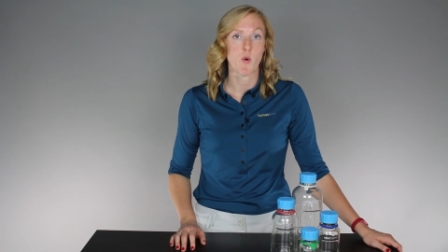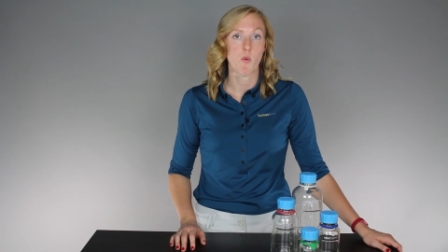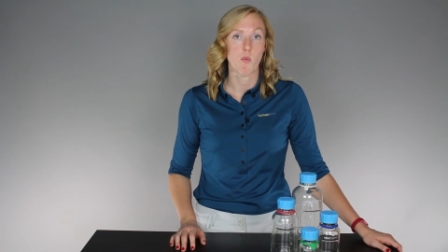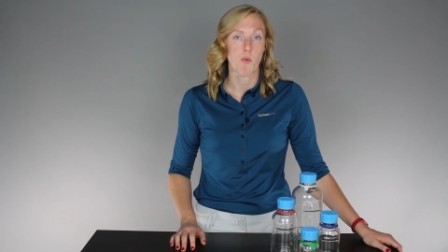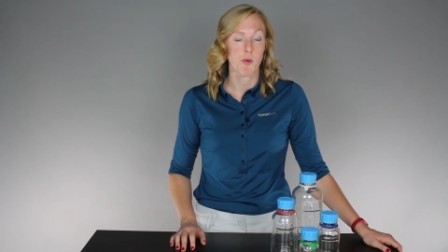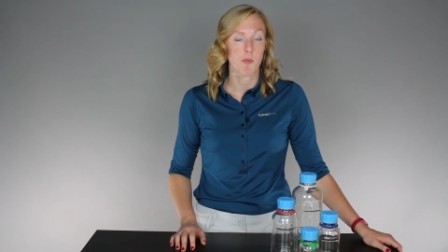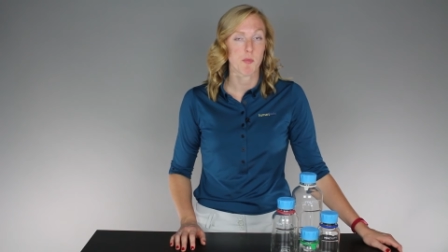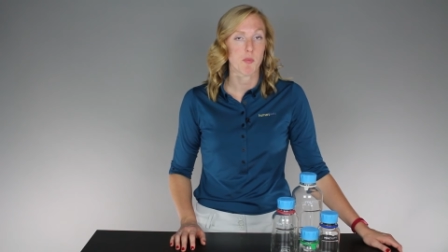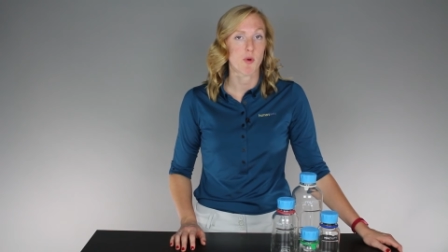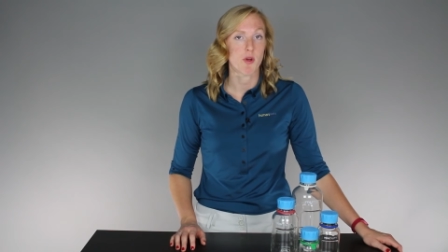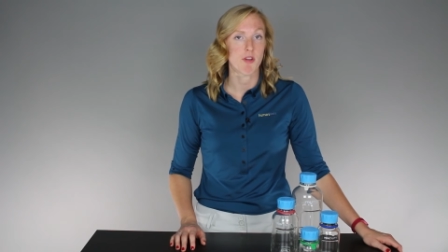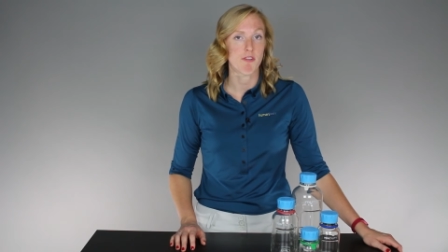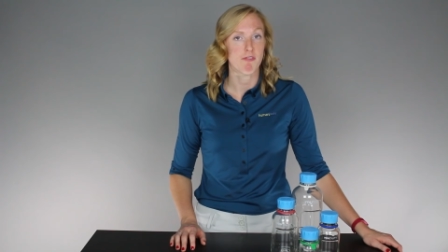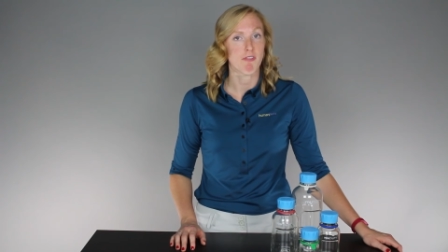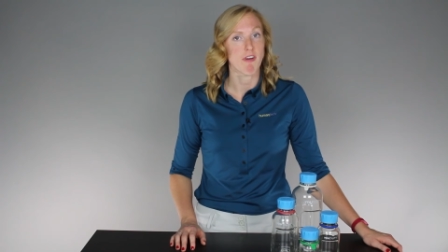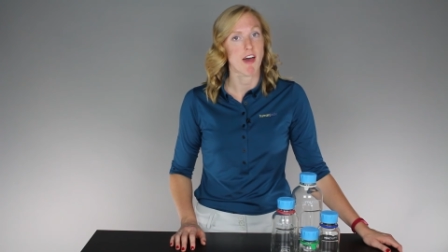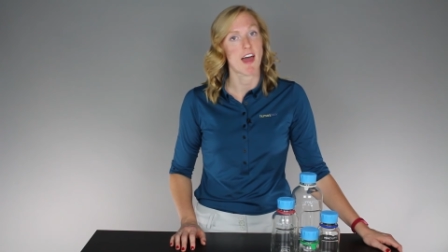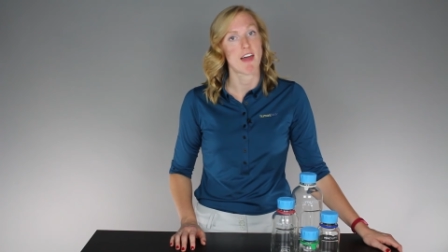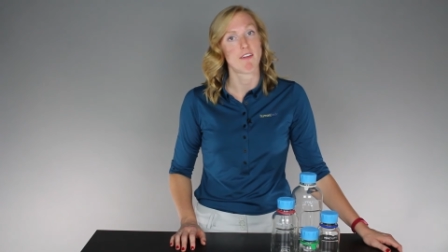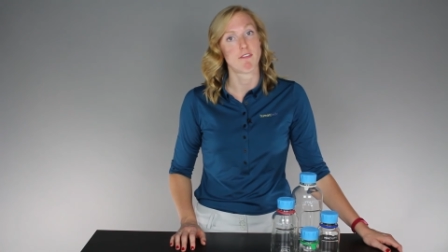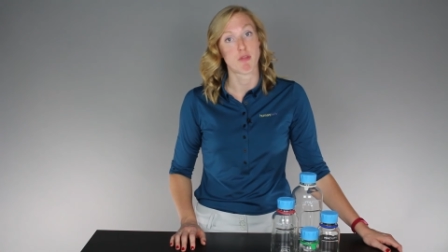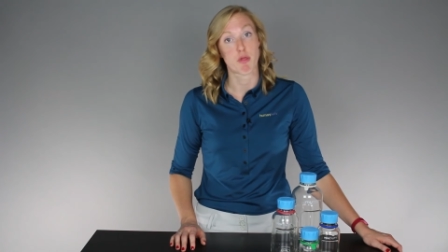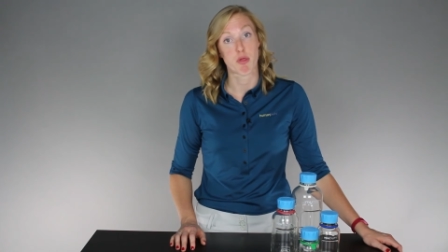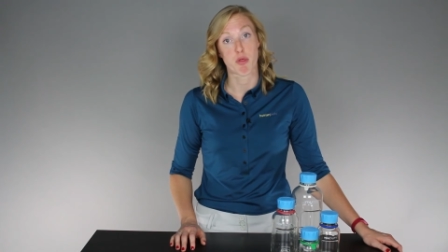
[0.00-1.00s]

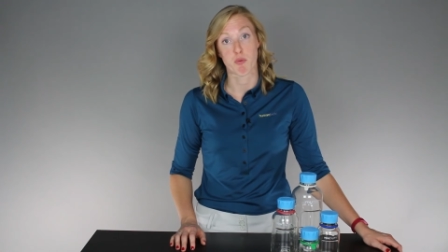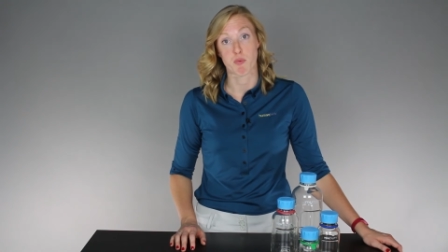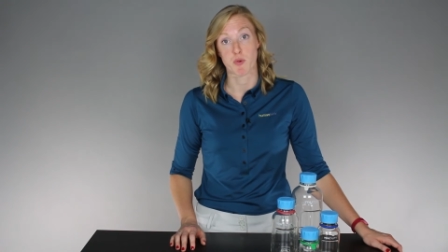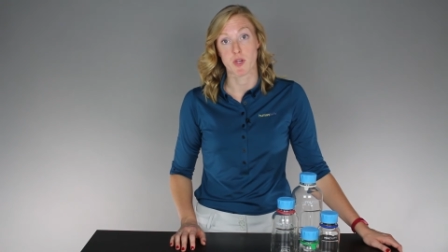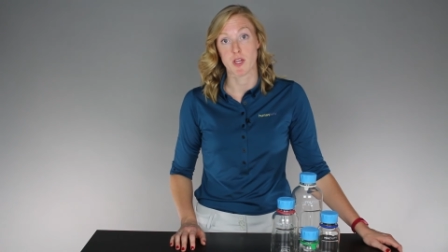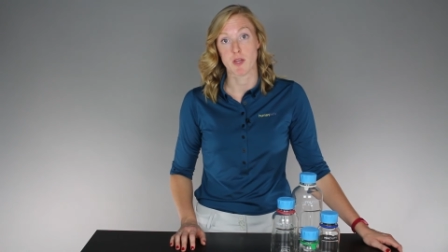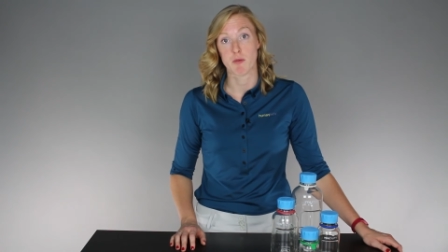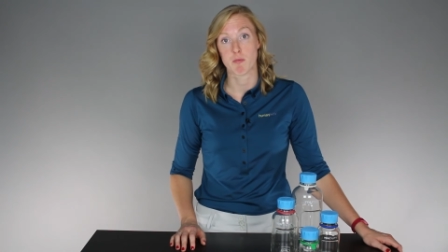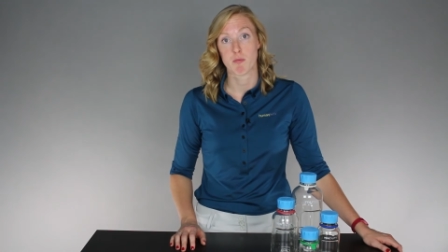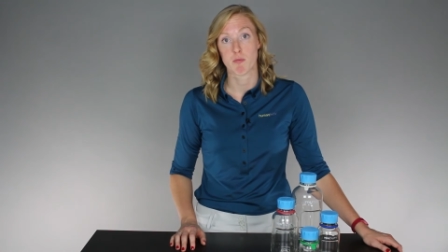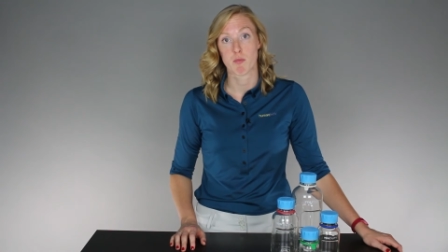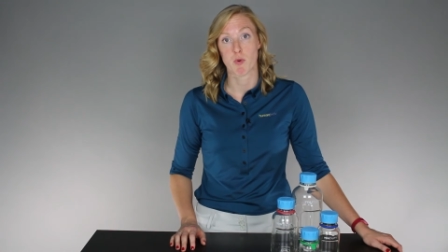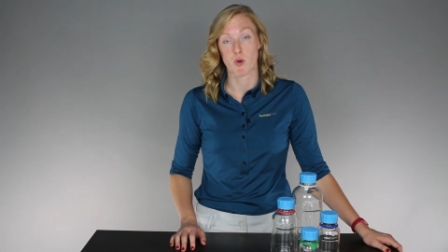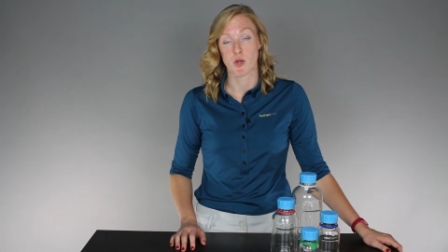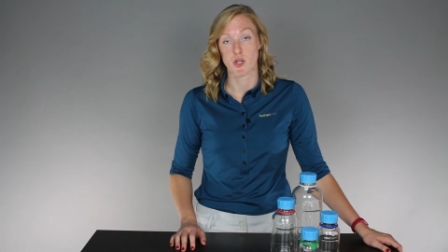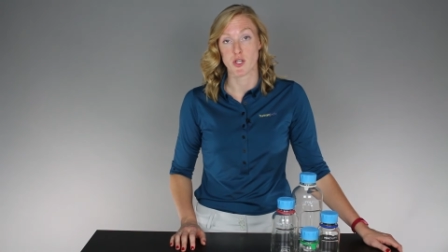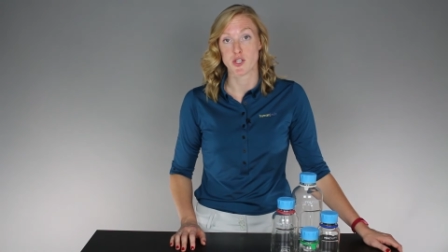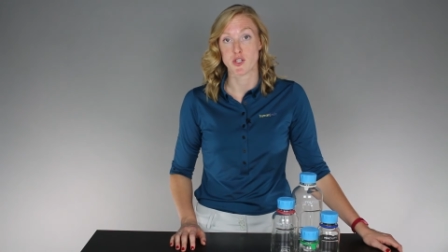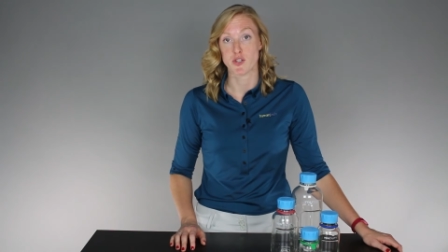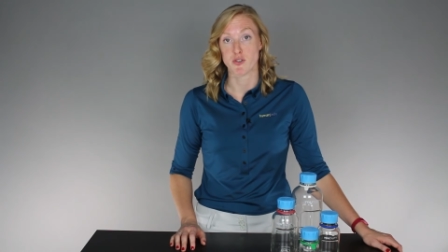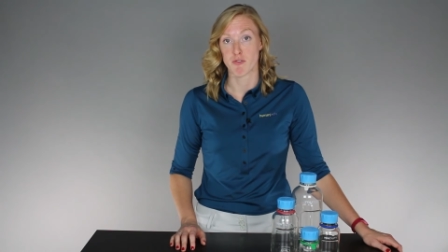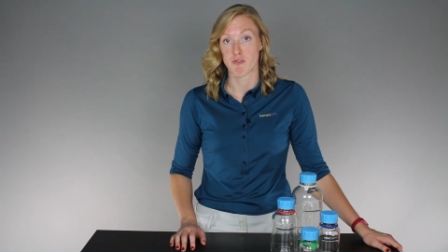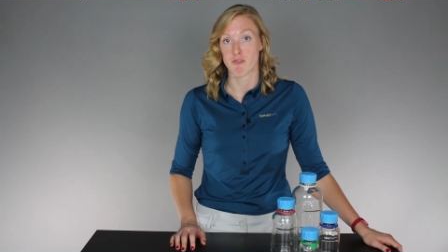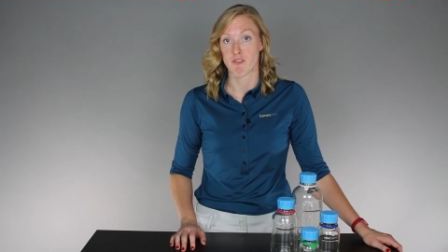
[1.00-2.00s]
1.5 and
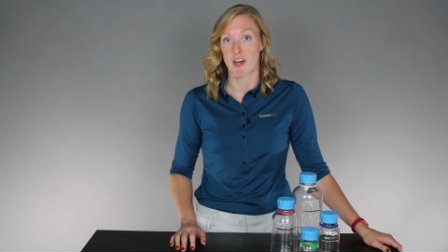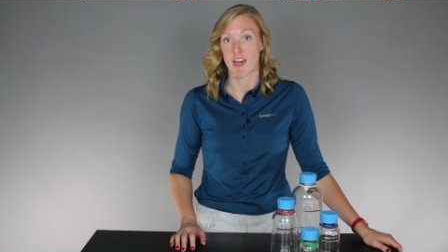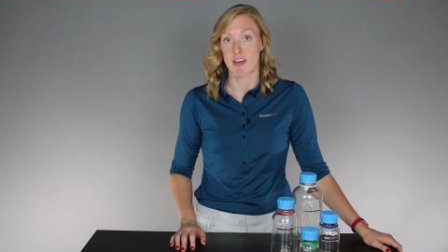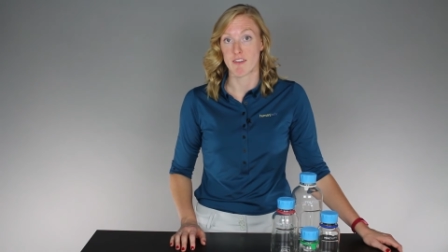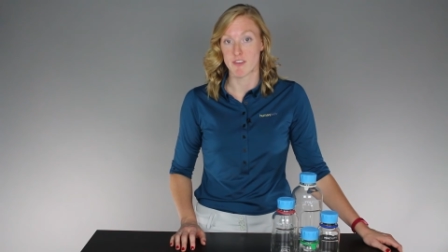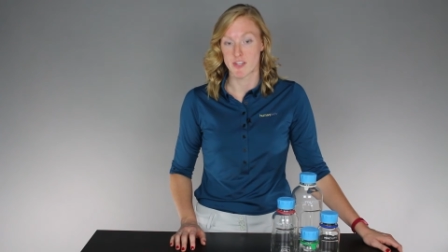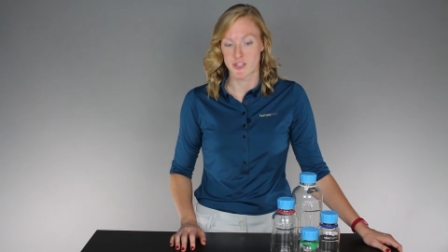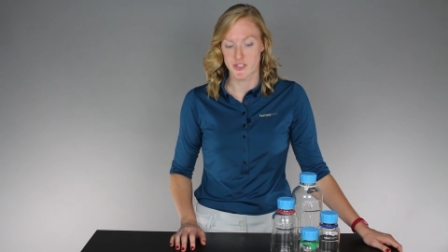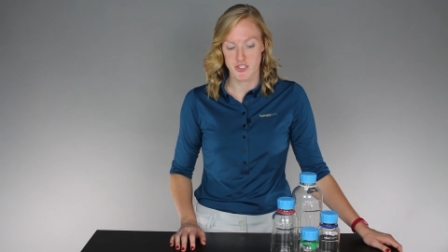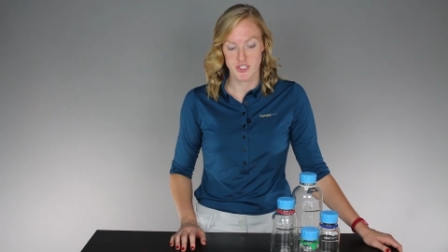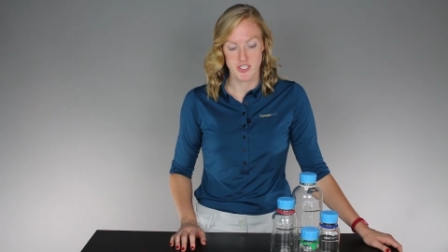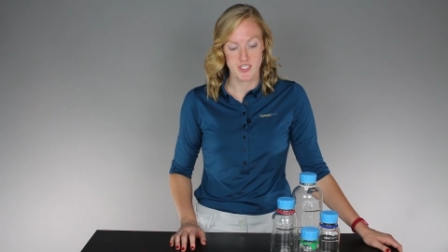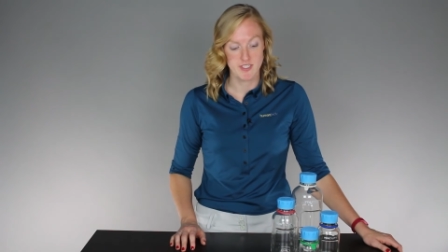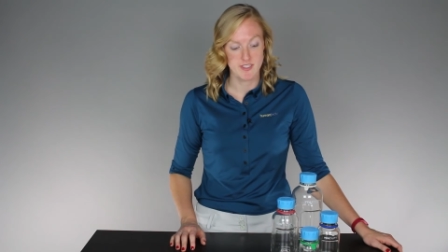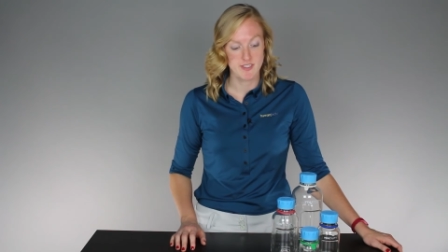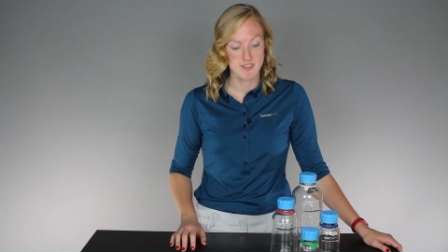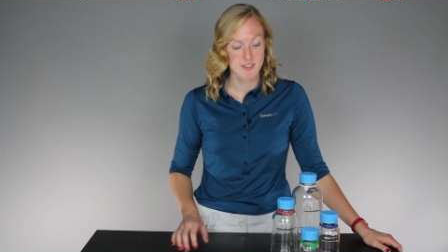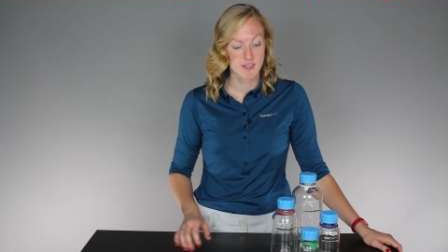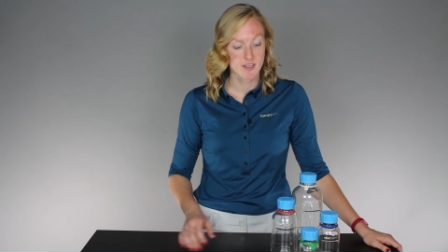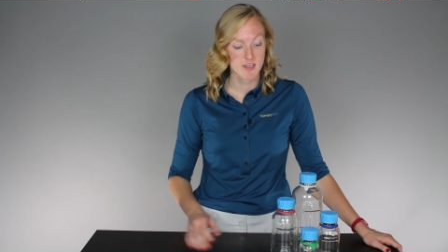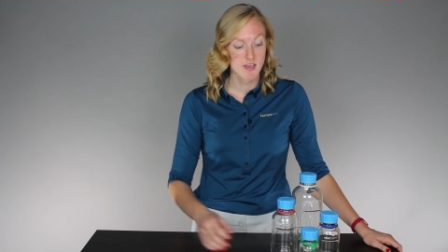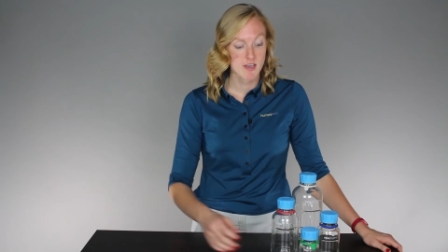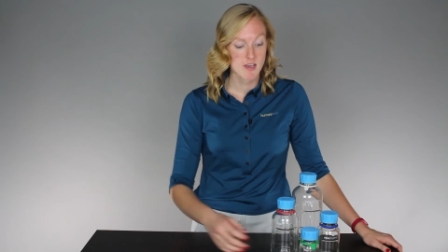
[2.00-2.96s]
3.25 inches.